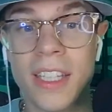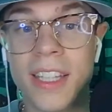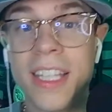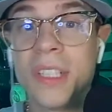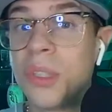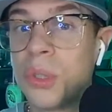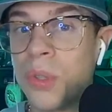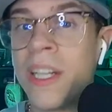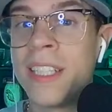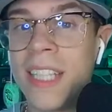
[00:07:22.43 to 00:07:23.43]
These are
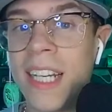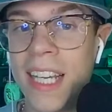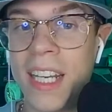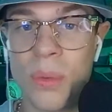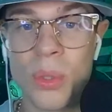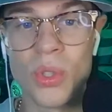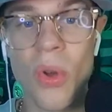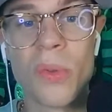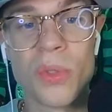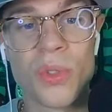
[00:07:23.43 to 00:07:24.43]
translating into
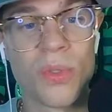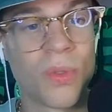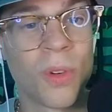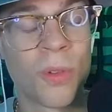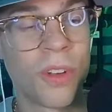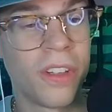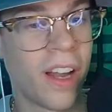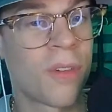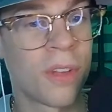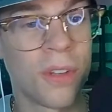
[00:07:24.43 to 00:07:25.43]
results for
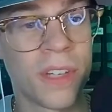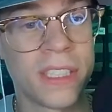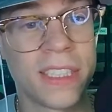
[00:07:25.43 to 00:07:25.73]
Philadelphia fans.